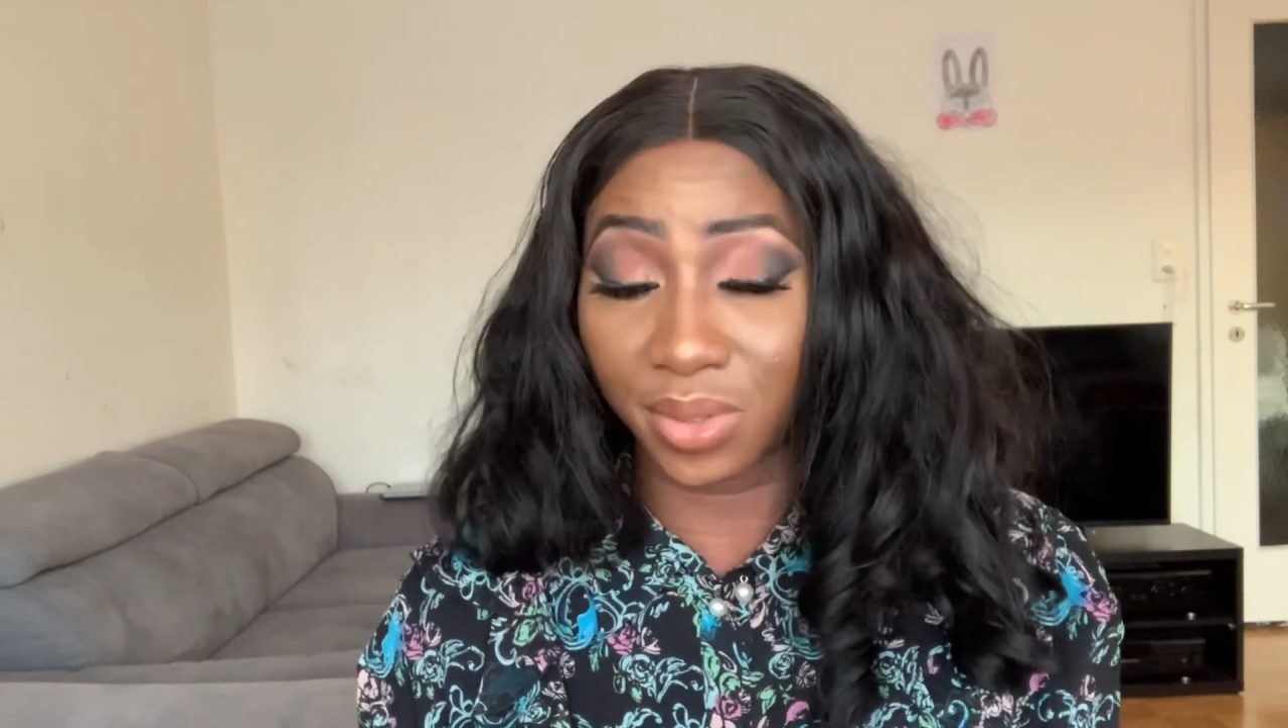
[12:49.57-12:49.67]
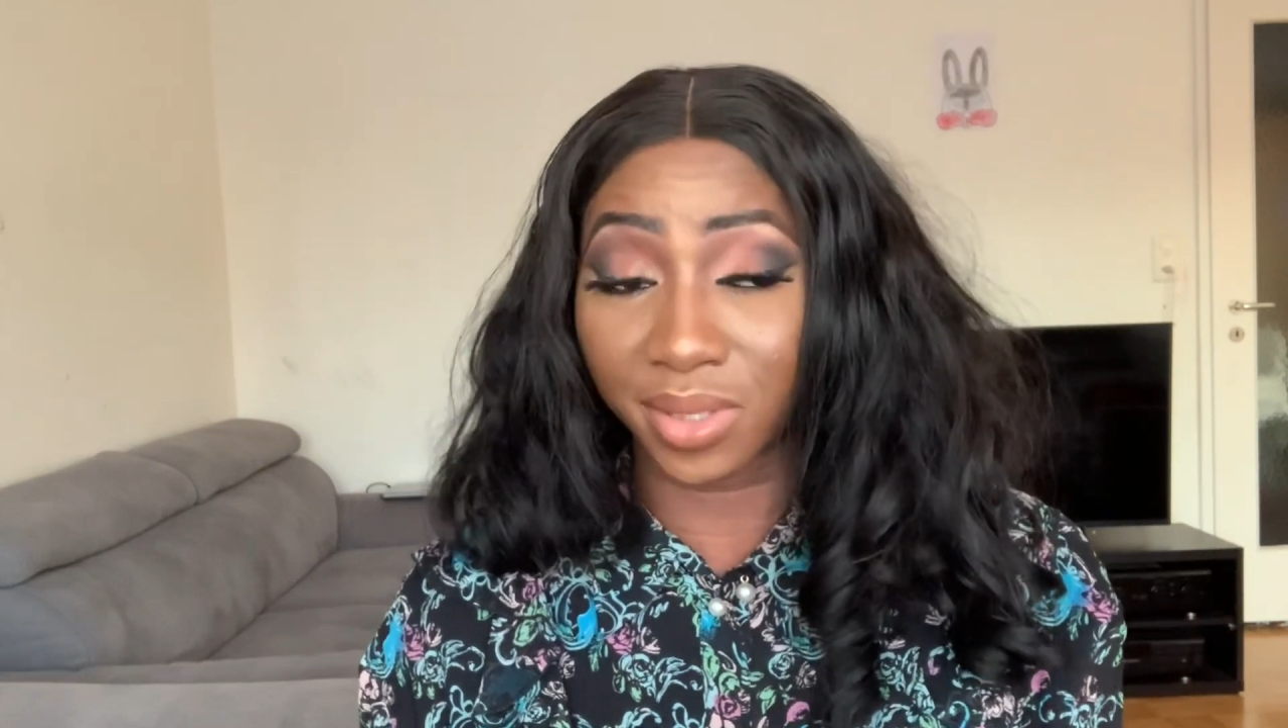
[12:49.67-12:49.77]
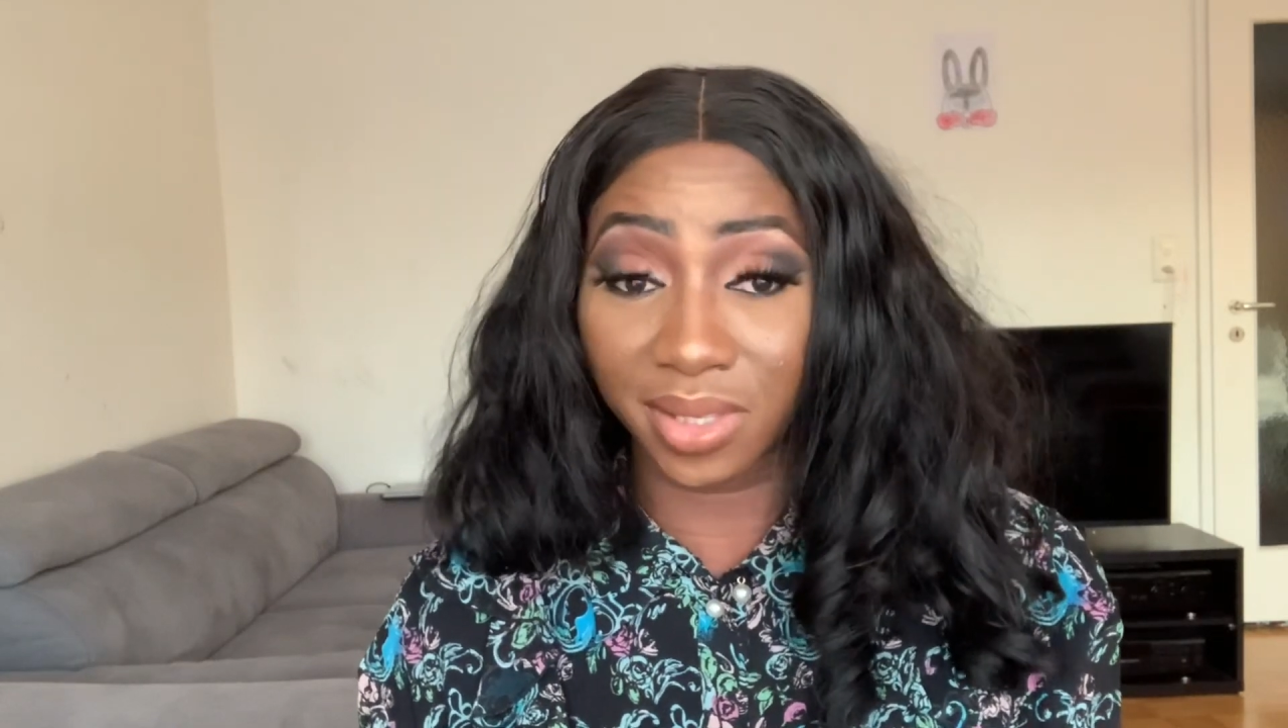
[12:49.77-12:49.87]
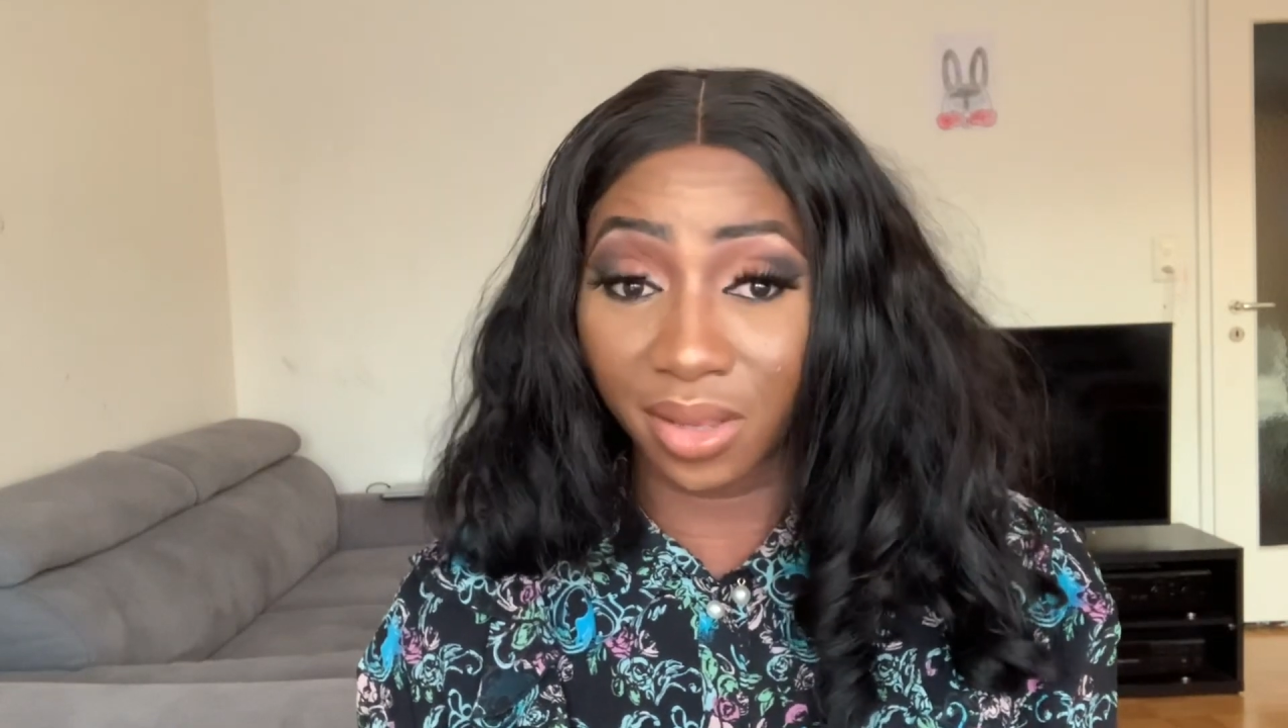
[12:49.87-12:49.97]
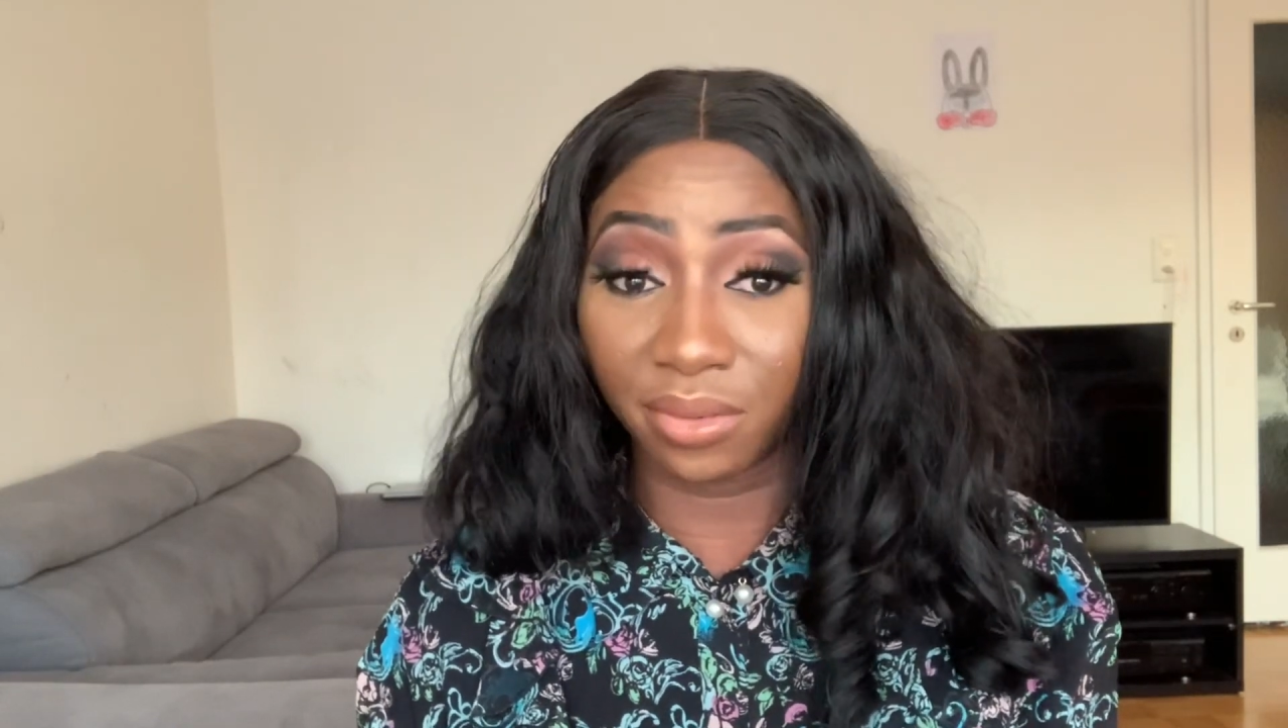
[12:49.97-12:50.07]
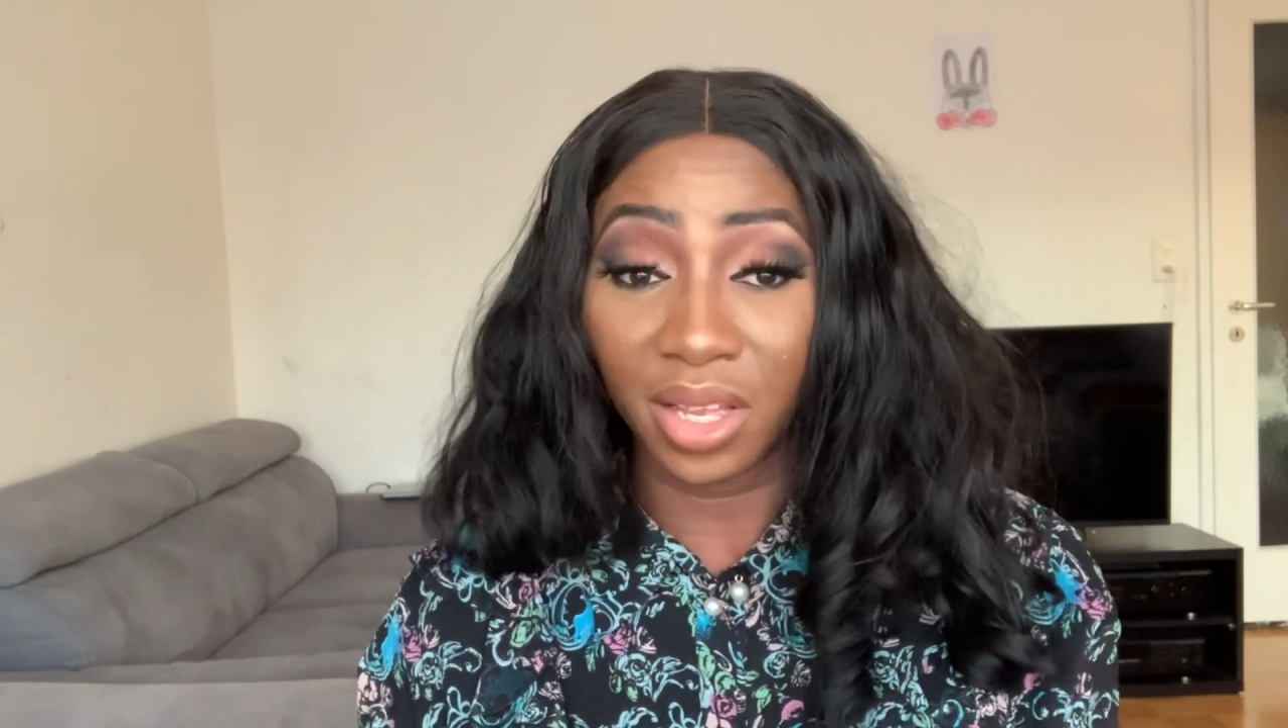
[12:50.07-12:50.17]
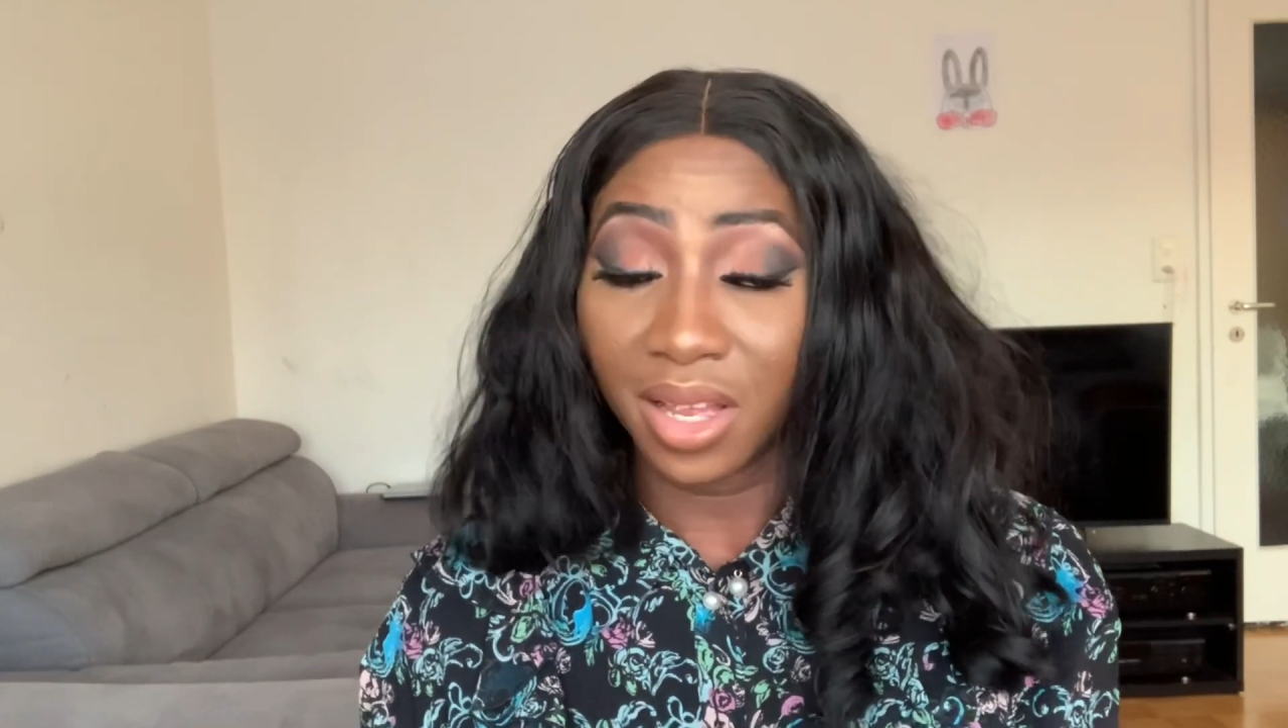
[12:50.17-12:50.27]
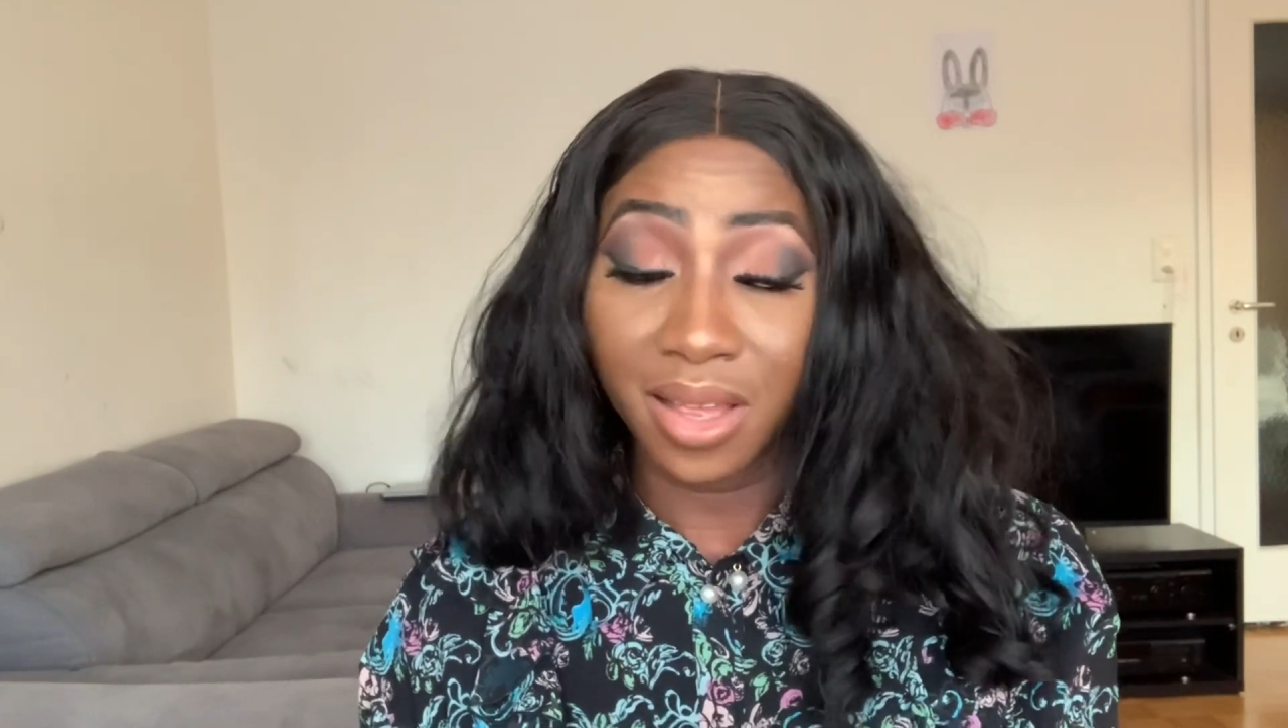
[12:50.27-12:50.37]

yourself,